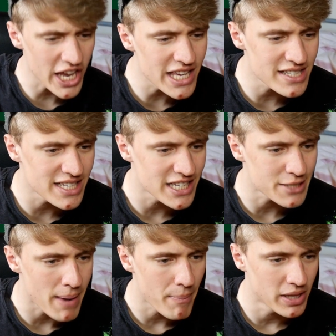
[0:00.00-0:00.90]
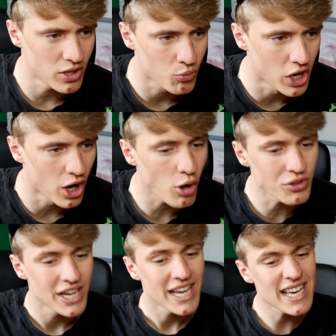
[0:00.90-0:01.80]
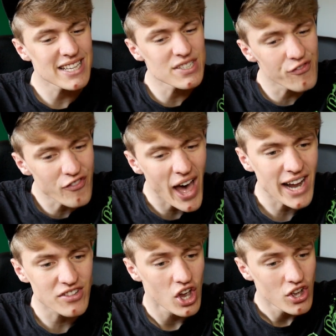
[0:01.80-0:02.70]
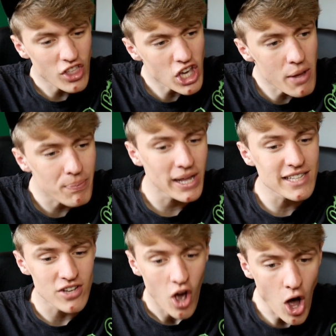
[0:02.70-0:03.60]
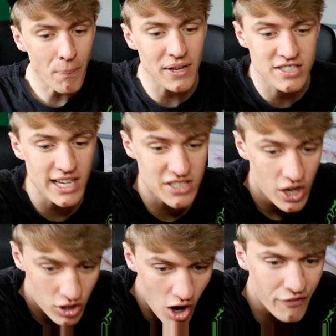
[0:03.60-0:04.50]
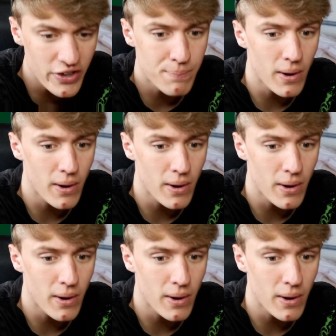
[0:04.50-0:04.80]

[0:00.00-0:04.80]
the easiest map in the world. It is, in fact, the complete opposite. Coffee